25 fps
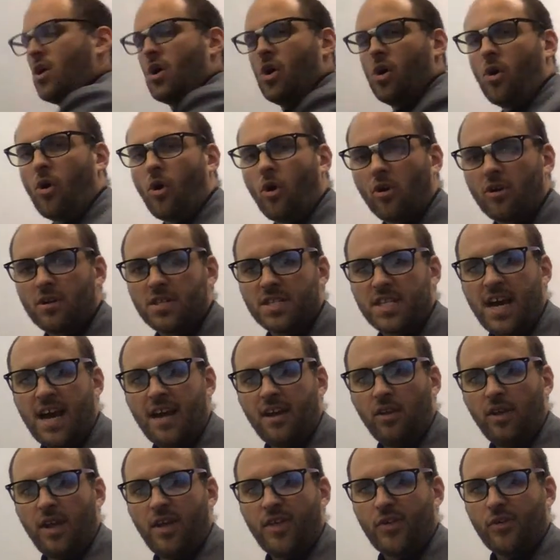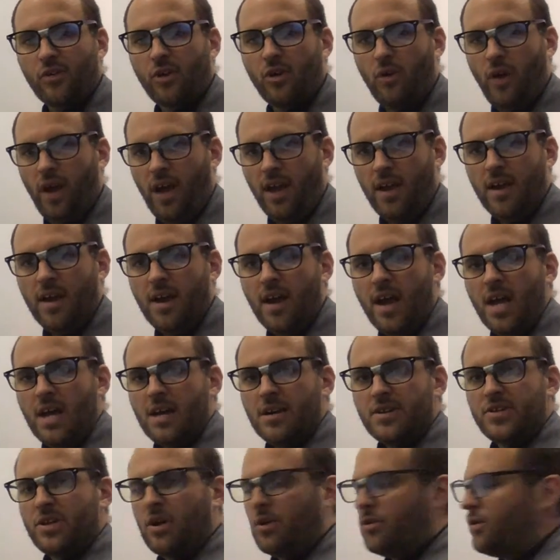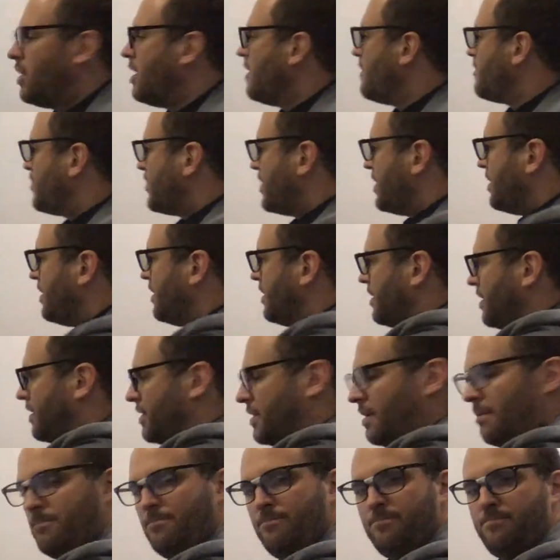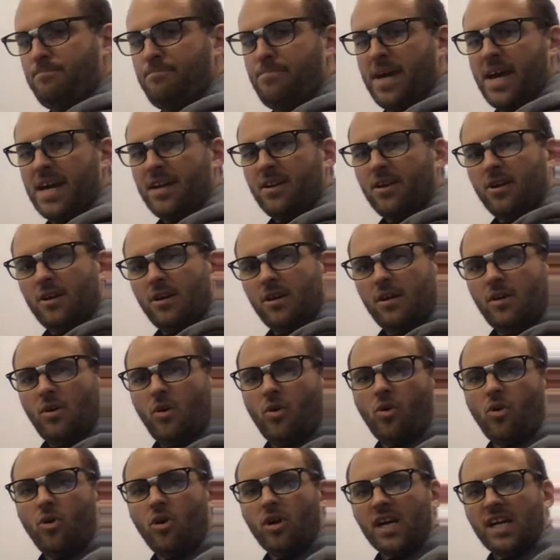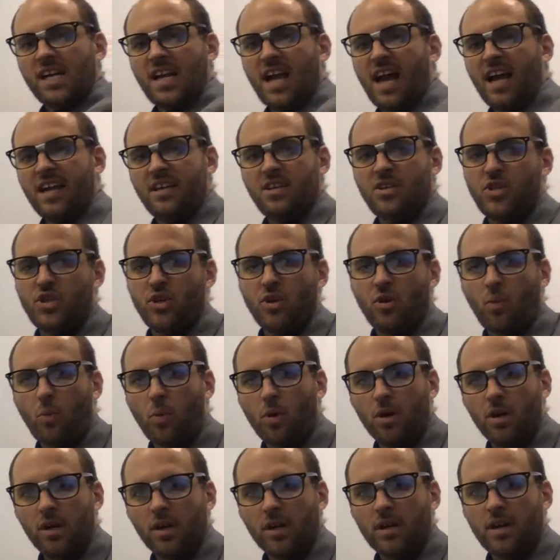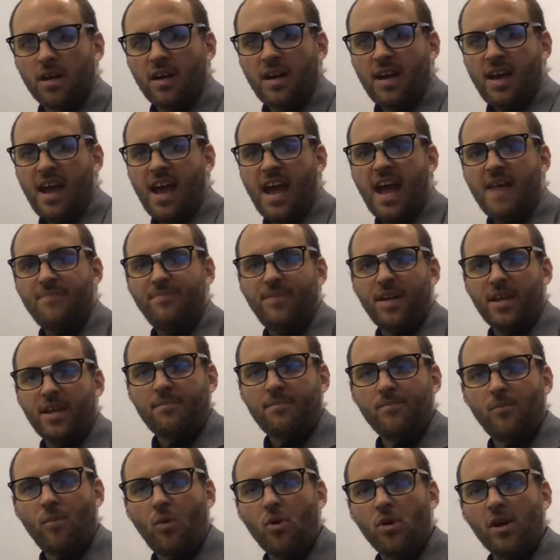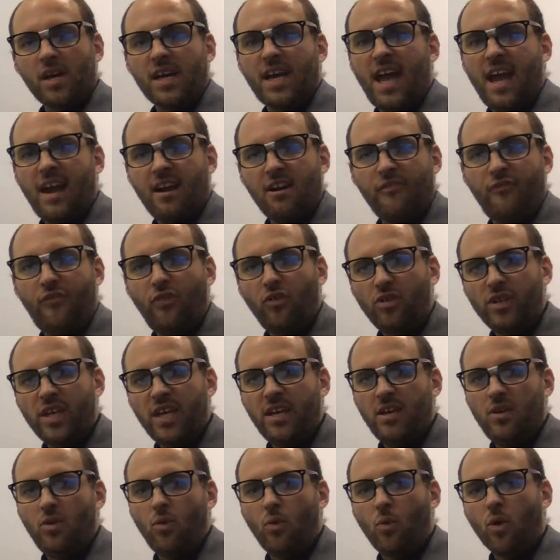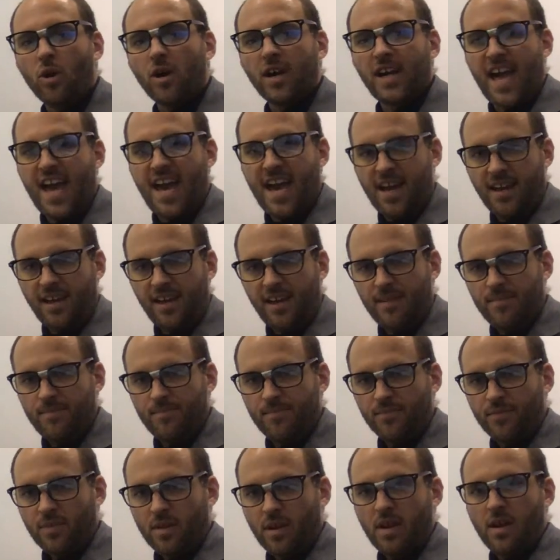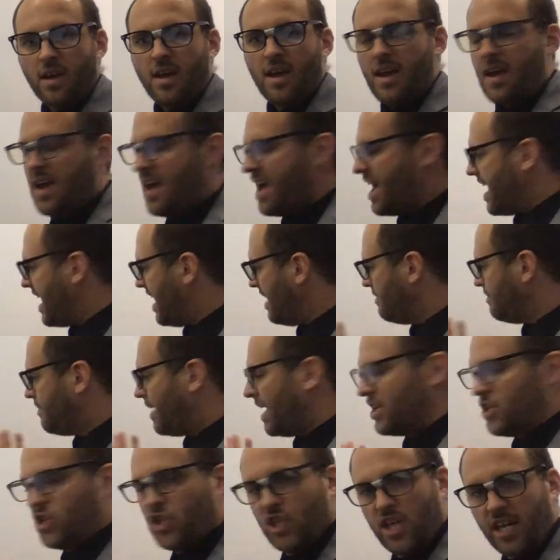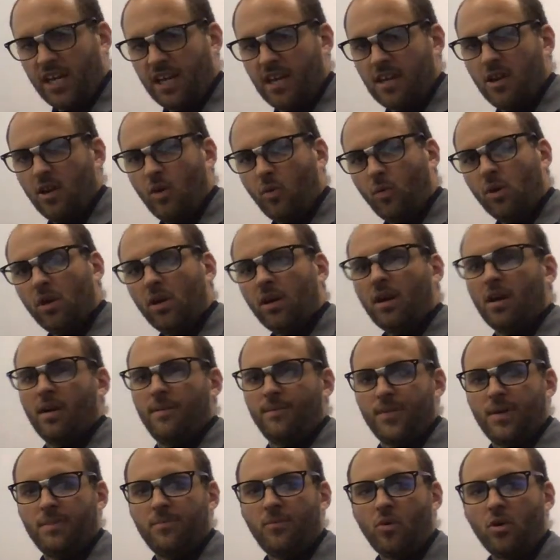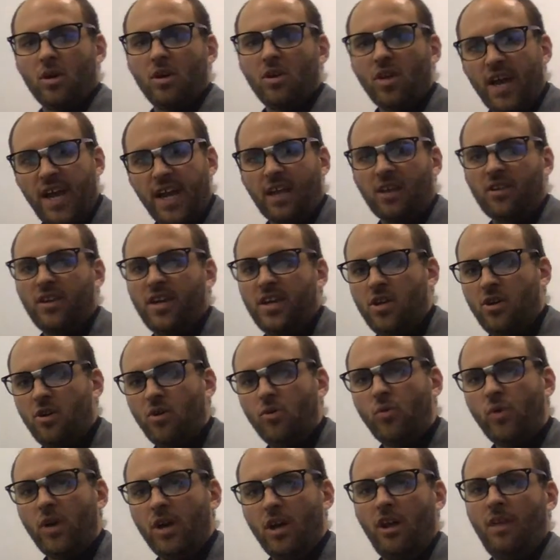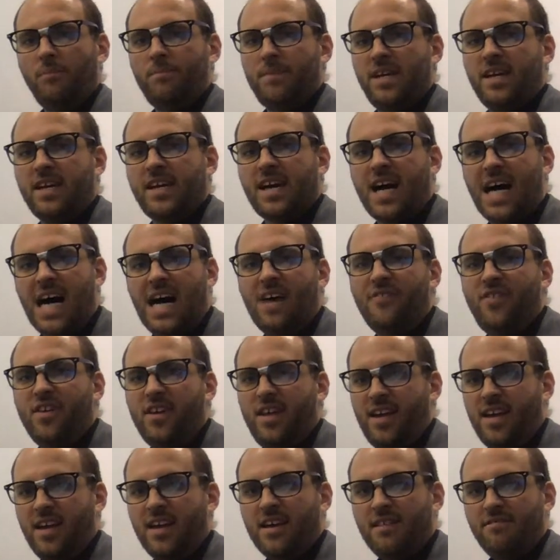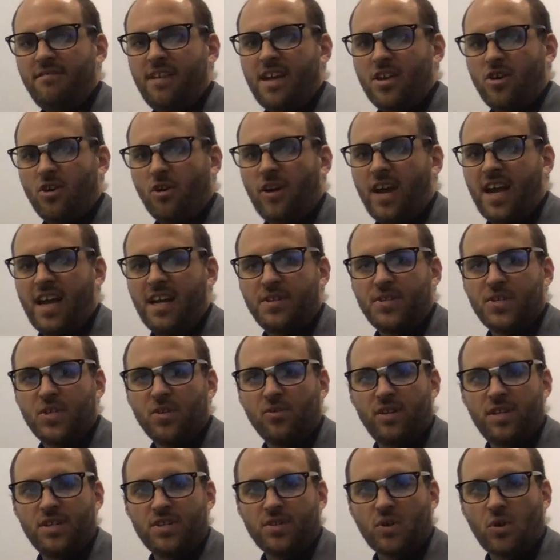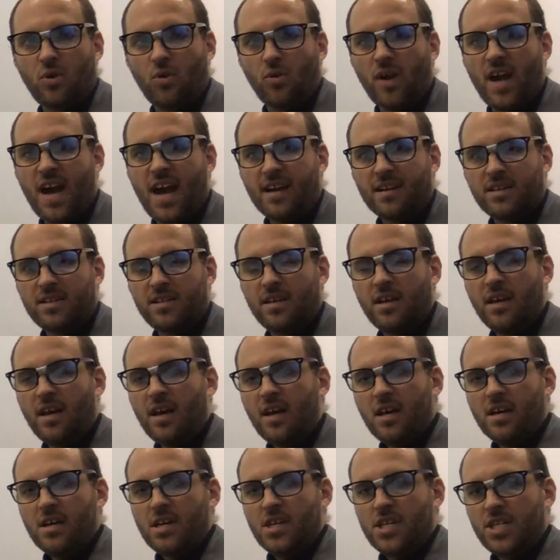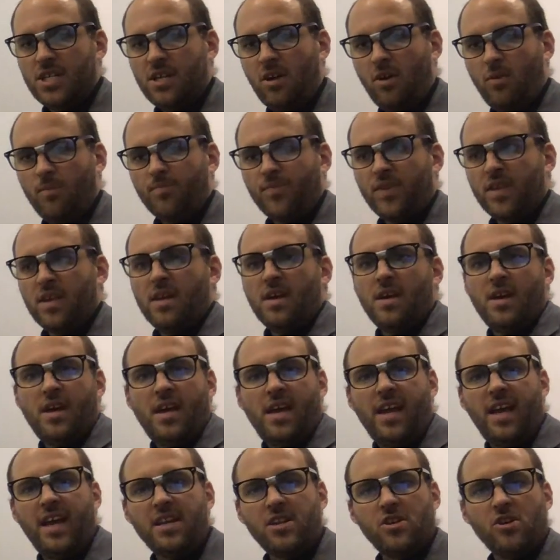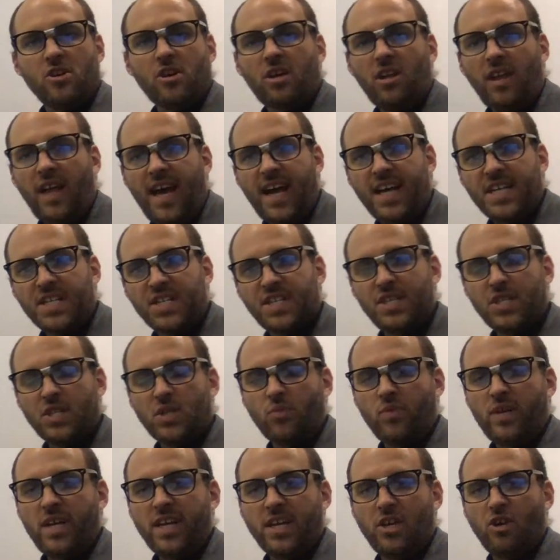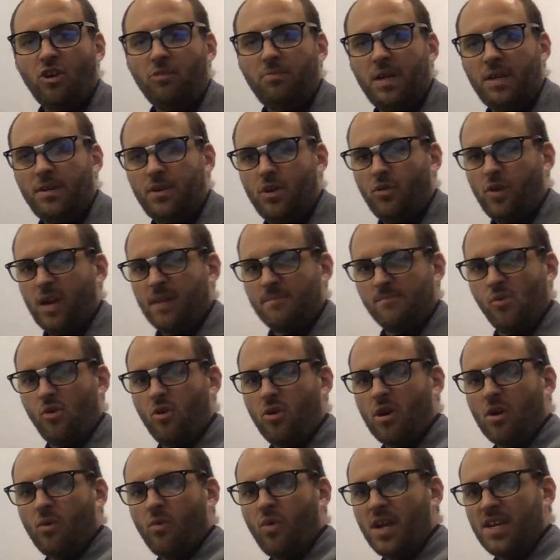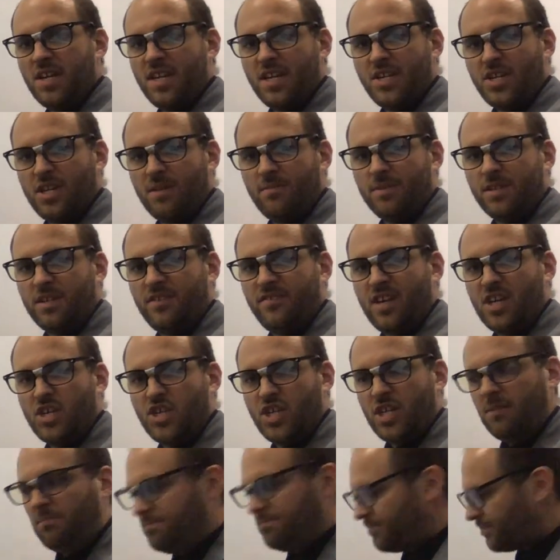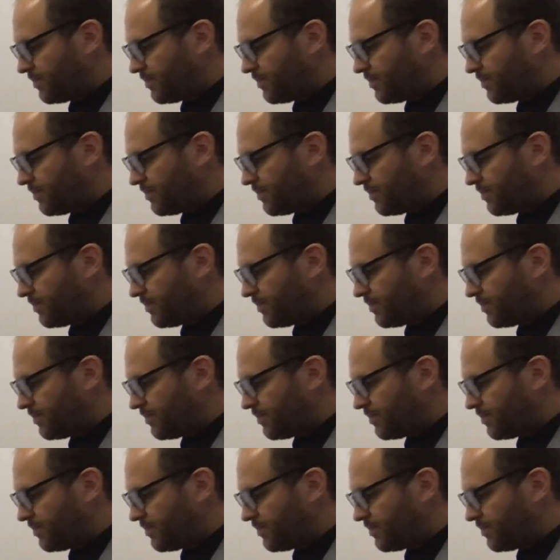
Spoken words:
horizontally through it. So the better organized your work and more carefully you work at it, and by checking your work, the more likely you will be confident that your answer is correct. So in your class this week, you'll be doing more one-digit division.